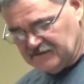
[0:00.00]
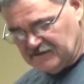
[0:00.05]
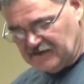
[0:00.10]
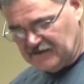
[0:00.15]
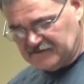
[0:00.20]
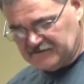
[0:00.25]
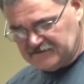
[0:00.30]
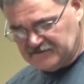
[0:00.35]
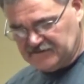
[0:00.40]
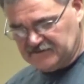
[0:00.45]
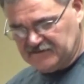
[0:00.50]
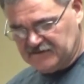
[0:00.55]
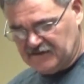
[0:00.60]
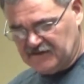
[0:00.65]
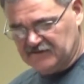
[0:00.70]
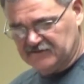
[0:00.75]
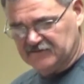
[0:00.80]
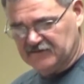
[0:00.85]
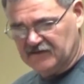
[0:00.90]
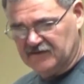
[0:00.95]
like I said,
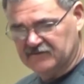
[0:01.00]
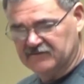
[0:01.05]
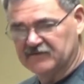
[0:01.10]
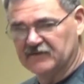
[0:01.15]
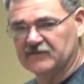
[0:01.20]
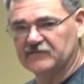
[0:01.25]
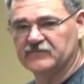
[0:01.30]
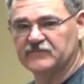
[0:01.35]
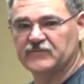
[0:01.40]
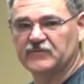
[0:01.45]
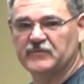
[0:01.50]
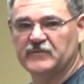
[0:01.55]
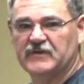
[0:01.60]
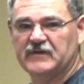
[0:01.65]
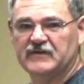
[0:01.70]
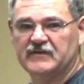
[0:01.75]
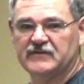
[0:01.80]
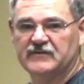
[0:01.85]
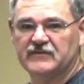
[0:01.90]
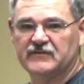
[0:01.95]
God's got something for
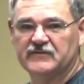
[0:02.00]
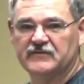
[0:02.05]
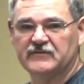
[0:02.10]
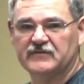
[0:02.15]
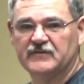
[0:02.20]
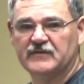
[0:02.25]
me to do.